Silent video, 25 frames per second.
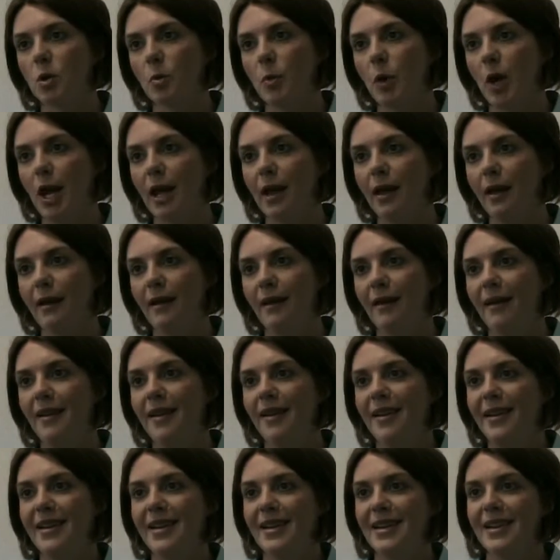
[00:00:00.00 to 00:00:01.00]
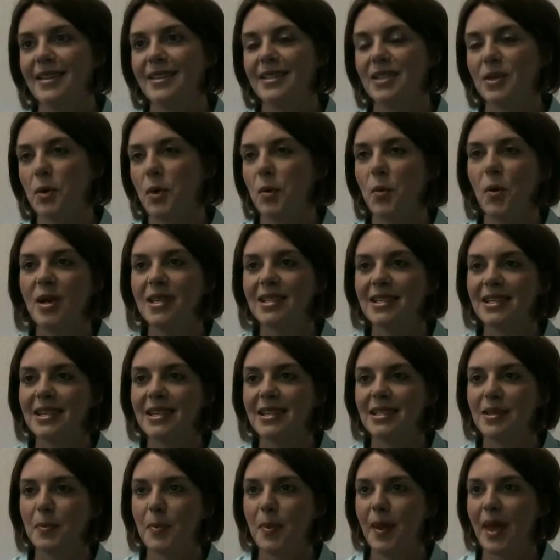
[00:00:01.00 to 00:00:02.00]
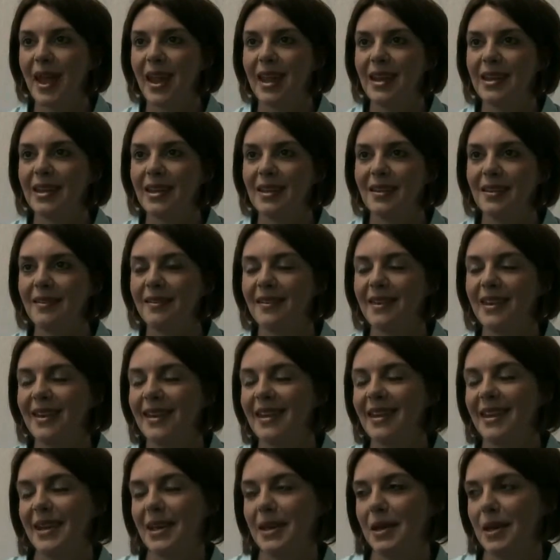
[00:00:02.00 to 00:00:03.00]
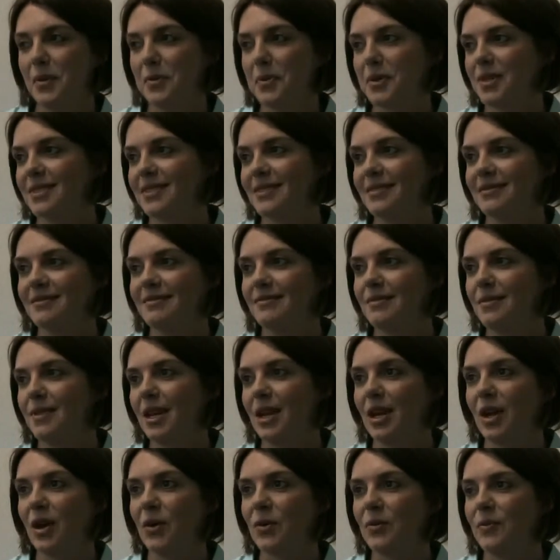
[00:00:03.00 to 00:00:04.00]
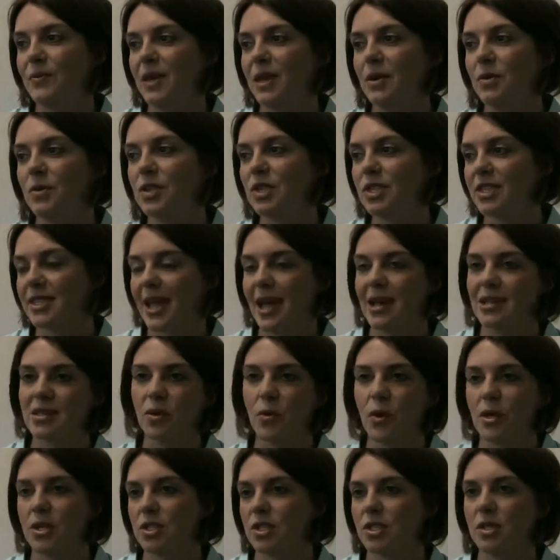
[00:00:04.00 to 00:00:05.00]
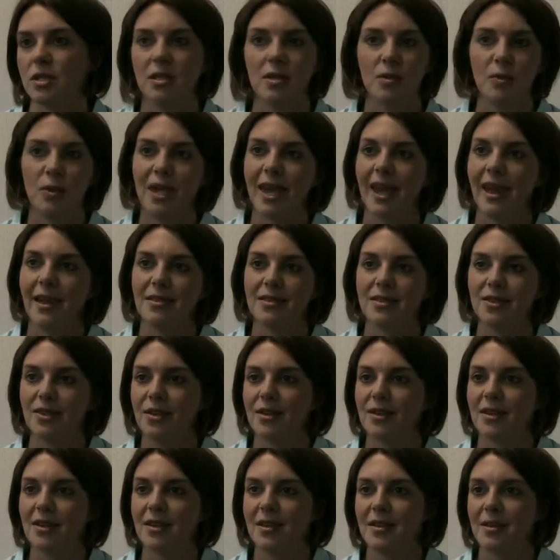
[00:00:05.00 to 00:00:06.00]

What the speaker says: break. So it wasn't a debate, and it was, he would just ask questions and we answered.